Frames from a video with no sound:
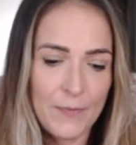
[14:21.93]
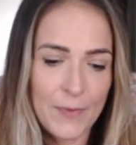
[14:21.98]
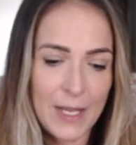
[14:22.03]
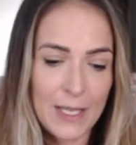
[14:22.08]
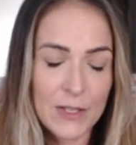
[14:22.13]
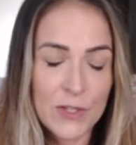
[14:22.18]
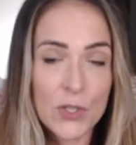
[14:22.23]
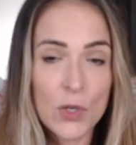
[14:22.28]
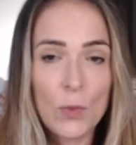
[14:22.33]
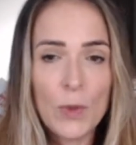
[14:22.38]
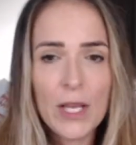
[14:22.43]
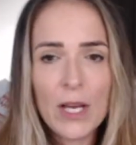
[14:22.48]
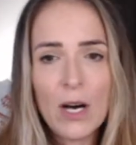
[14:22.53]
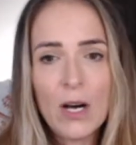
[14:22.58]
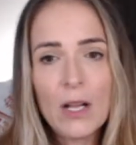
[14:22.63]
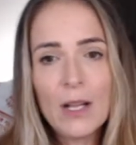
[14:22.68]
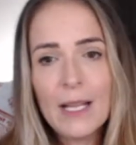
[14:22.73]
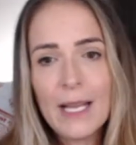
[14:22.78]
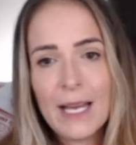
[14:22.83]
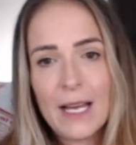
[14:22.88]
And so we
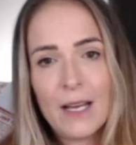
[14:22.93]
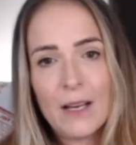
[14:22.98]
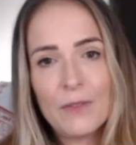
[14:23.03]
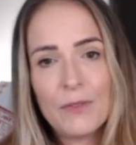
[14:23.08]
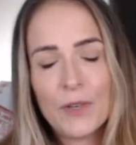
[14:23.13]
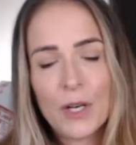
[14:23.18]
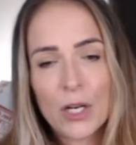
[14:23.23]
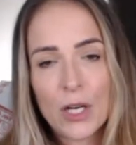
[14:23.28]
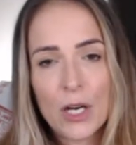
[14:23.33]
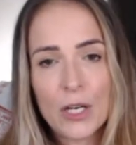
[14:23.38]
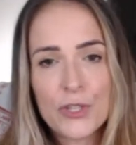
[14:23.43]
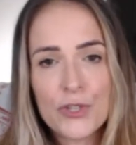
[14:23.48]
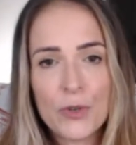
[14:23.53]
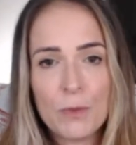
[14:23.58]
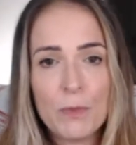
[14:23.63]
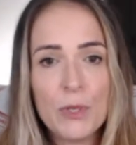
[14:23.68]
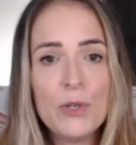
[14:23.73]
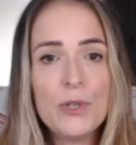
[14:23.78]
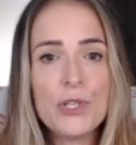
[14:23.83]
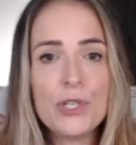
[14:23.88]
all have a
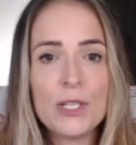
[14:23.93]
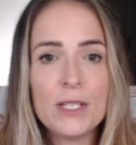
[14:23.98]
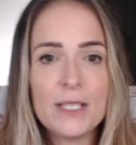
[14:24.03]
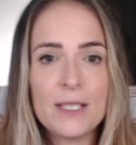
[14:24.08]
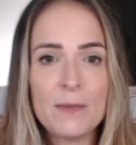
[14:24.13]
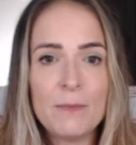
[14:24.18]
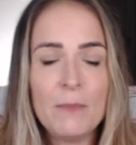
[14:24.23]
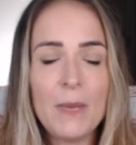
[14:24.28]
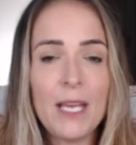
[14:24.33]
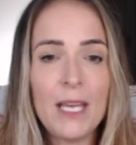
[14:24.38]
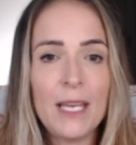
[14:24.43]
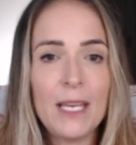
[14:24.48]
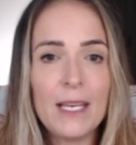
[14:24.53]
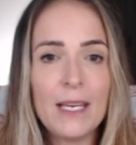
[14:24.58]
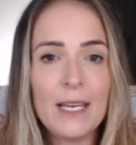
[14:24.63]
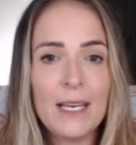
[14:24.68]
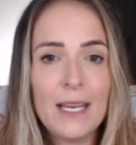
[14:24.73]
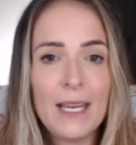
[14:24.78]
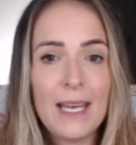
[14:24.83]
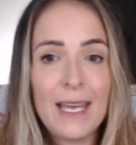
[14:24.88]
contribution to make.
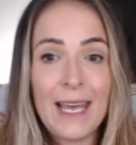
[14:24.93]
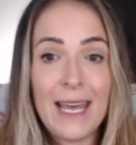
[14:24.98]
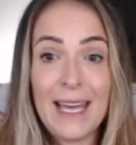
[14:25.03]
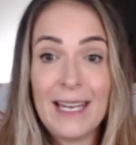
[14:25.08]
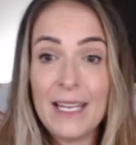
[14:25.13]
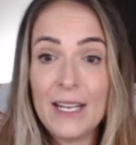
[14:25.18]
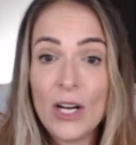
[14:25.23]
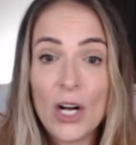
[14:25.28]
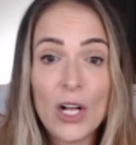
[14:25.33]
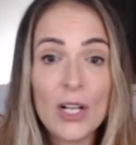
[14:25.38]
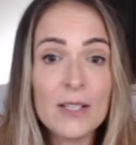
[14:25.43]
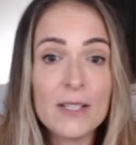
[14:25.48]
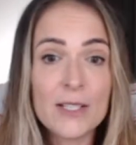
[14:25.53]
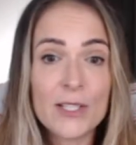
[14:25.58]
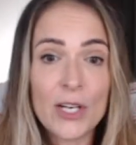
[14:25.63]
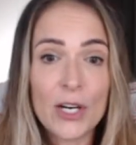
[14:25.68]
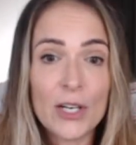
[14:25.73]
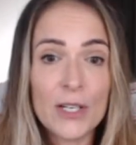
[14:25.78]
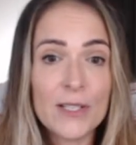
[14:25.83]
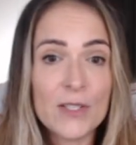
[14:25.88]
And it all
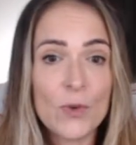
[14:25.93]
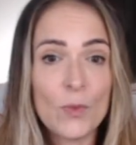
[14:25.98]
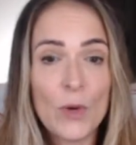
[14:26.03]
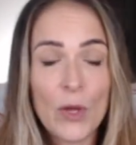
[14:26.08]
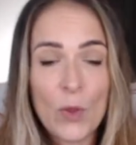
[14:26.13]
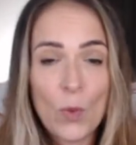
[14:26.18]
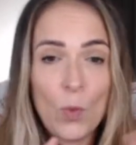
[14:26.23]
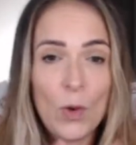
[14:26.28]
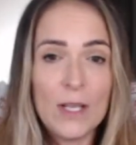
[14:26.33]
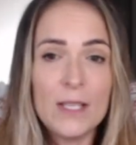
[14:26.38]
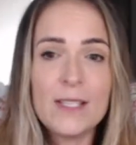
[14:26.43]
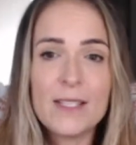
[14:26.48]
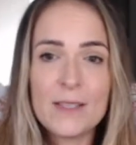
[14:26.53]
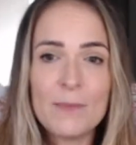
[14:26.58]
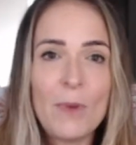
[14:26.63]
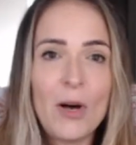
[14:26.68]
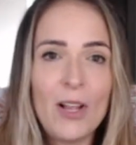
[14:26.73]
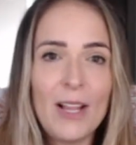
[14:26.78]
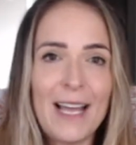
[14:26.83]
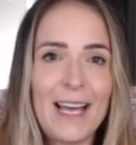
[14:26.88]
starts with one
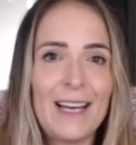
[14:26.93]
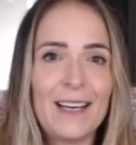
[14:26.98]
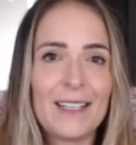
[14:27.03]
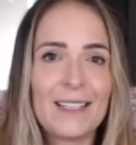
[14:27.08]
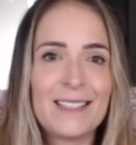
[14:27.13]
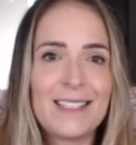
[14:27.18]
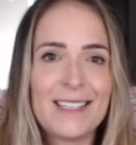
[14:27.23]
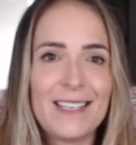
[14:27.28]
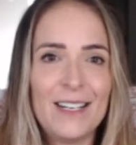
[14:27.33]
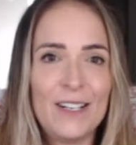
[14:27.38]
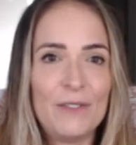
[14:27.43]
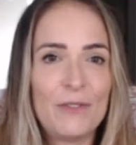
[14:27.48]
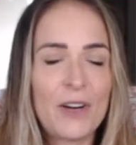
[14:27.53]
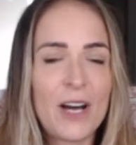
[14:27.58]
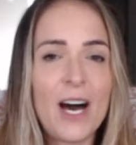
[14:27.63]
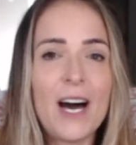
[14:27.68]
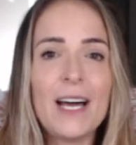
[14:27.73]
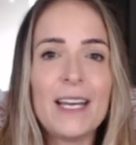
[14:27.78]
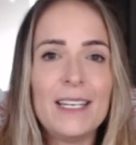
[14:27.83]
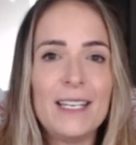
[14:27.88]
small act of
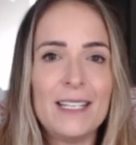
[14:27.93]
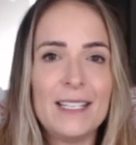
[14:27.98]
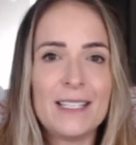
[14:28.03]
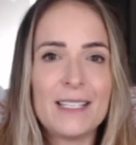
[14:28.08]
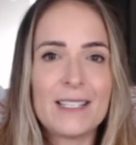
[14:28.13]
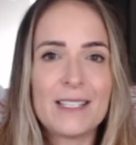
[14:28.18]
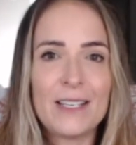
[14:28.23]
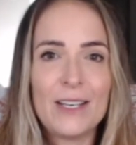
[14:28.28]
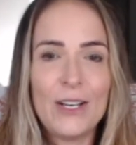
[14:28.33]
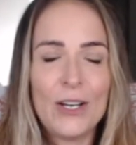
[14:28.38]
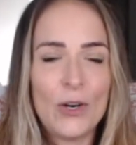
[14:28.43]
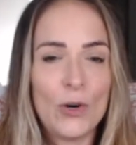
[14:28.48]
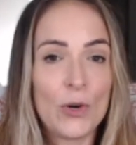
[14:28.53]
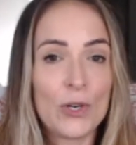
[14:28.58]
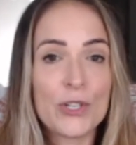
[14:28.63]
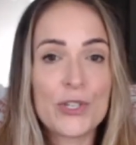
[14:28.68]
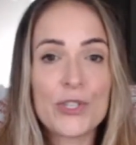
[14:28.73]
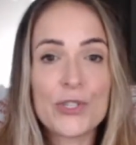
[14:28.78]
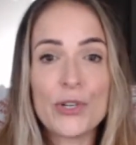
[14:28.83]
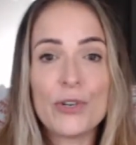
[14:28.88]
kindness
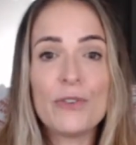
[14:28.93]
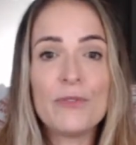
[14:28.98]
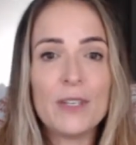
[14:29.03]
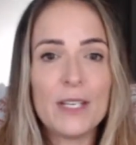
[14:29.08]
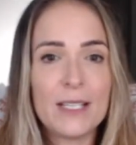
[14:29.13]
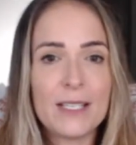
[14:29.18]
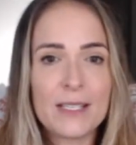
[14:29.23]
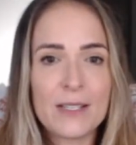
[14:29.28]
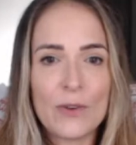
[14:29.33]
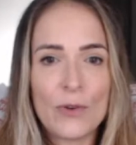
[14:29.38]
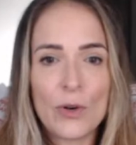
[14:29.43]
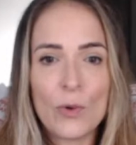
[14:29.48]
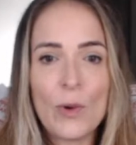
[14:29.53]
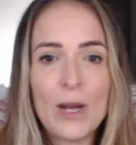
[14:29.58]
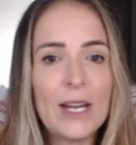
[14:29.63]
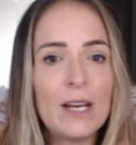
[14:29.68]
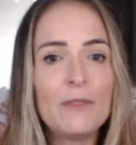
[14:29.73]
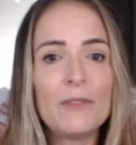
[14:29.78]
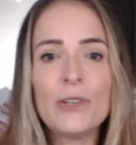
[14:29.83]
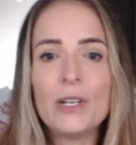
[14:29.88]
or service or
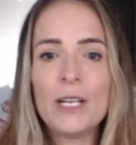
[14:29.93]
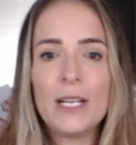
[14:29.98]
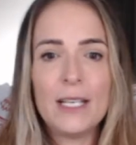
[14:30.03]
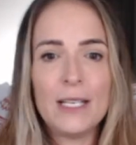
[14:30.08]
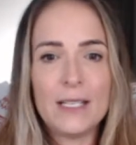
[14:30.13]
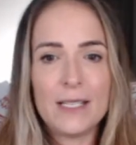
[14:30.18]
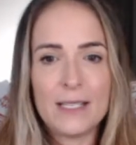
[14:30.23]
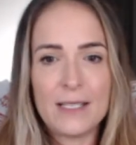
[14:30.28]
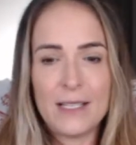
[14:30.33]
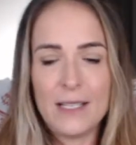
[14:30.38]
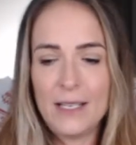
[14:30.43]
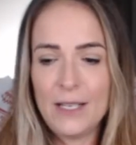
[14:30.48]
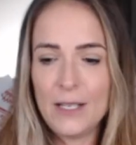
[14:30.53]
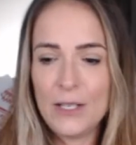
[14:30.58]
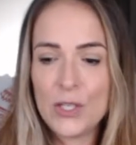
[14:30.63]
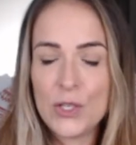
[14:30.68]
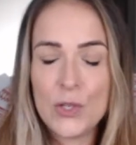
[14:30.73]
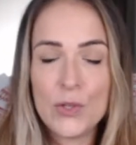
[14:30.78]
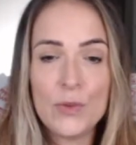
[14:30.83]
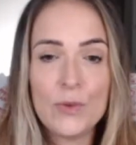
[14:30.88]
whatever it is
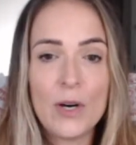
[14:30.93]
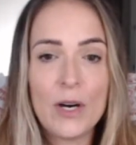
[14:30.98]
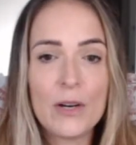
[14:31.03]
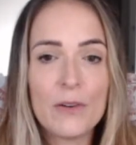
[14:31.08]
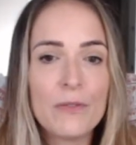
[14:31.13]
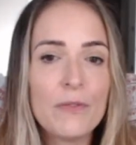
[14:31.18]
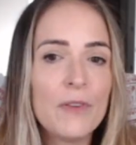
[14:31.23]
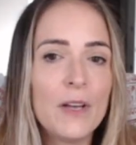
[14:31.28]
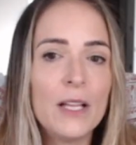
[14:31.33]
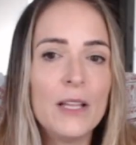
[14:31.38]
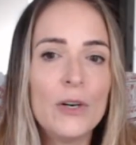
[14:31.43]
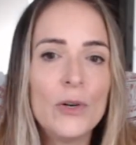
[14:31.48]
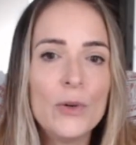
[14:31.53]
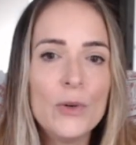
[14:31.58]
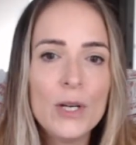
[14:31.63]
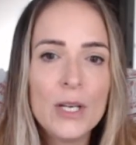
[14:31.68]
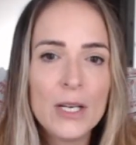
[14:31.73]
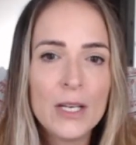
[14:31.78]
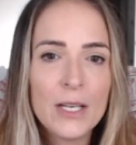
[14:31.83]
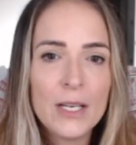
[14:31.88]
to our
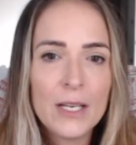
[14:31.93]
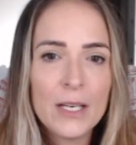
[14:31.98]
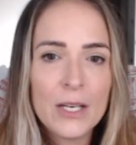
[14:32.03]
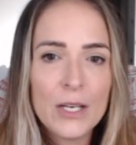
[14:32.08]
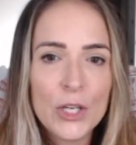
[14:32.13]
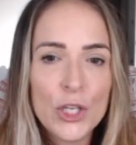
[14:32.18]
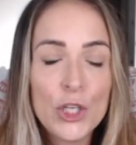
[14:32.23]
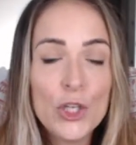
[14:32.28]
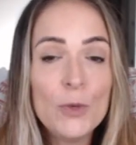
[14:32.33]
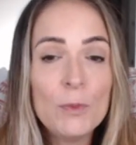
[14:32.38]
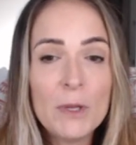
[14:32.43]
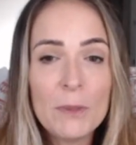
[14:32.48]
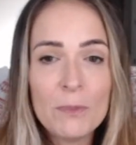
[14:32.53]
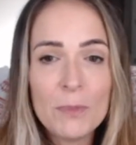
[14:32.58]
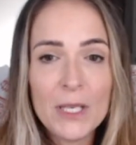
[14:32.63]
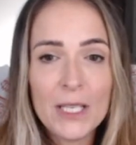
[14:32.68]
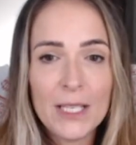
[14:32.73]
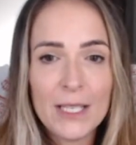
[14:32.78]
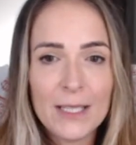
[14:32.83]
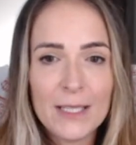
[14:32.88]
fellow human
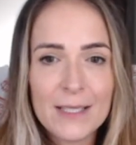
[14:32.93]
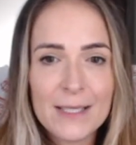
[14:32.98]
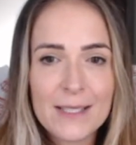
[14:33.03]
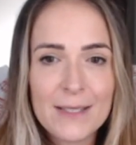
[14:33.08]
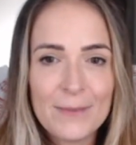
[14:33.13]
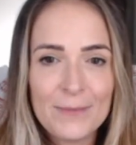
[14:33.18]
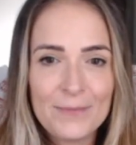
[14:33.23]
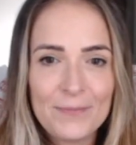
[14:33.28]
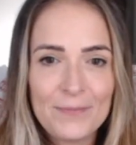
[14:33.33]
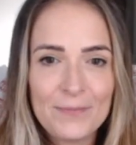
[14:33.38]
beings.